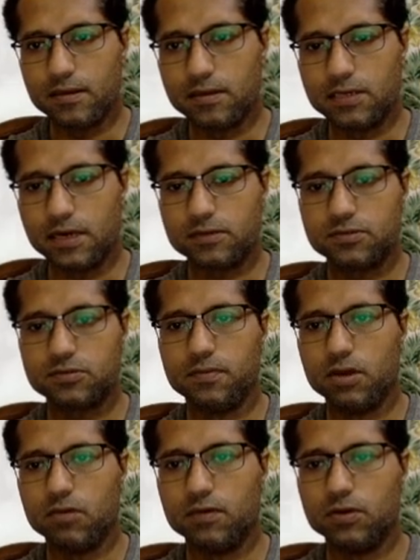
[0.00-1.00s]
has to
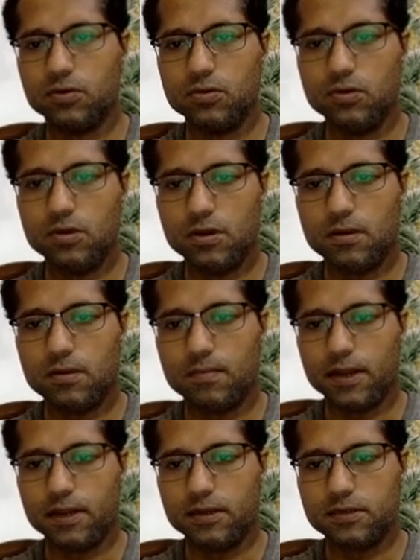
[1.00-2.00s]
be equal to
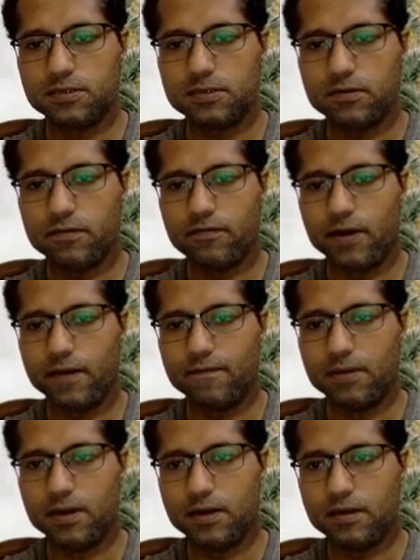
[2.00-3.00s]
minus
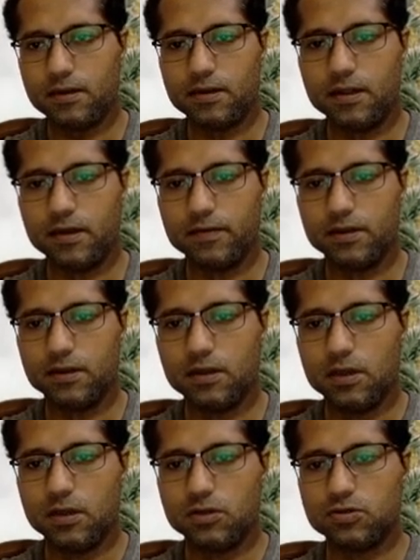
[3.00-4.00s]
5 by 11.
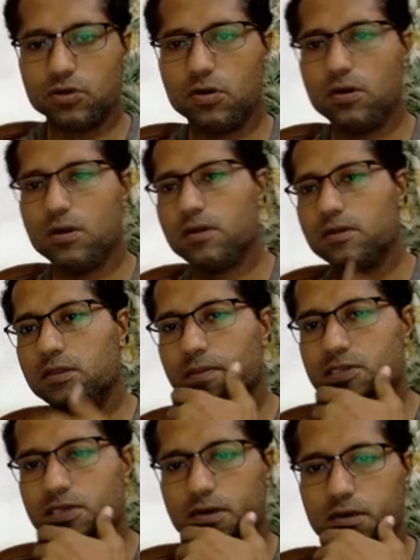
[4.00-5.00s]
So the
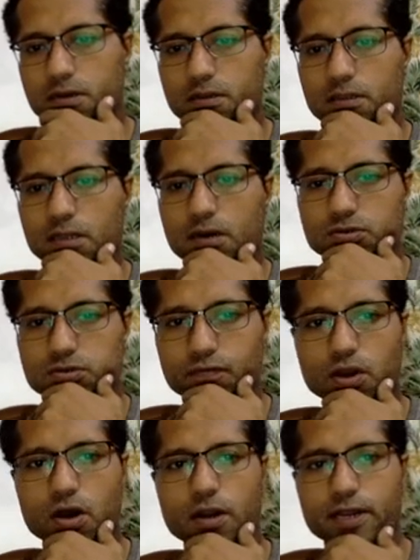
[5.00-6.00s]
basic, now, so
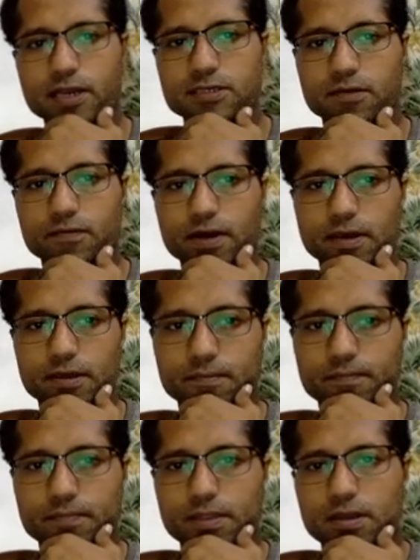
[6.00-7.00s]
we got x and y.
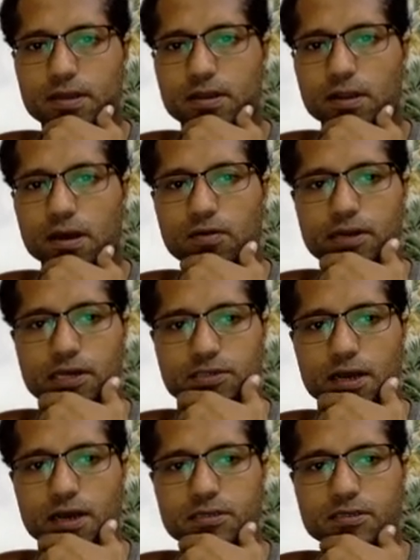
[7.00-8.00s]
Now it has
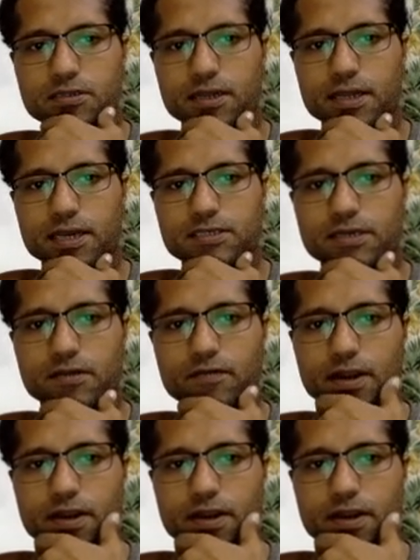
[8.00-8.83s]
asked then x and y